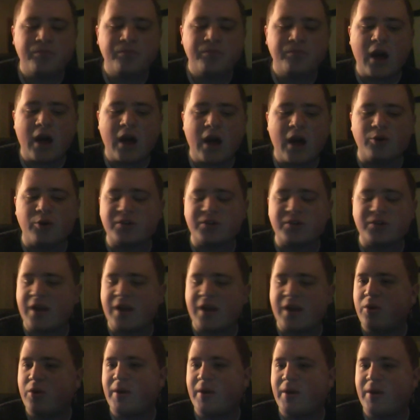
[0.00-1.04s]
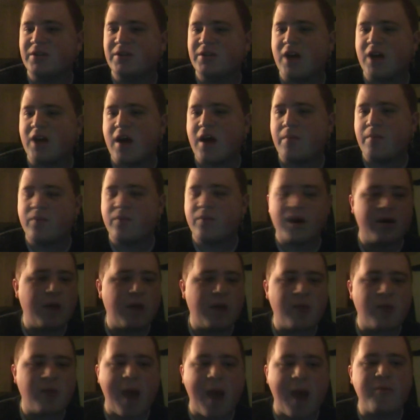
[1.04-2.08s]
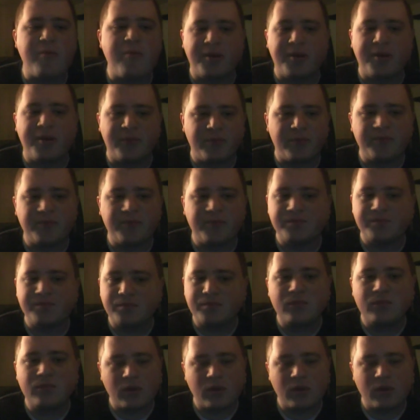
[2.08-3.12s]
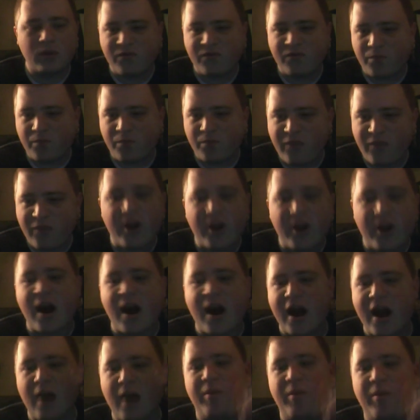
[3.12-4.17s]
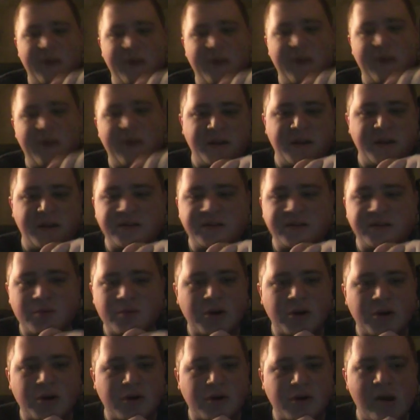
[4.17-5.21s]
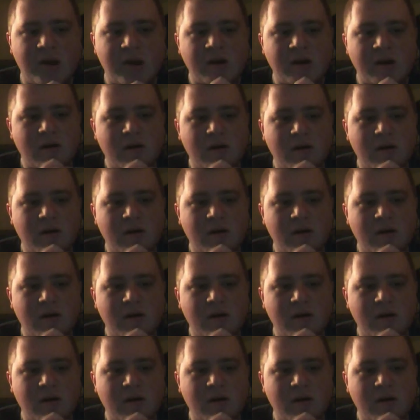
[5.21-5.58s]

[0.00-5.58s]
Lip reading: I don't know. Did I put him on top? Yeah, I put him very high up on my list that we're gonna make.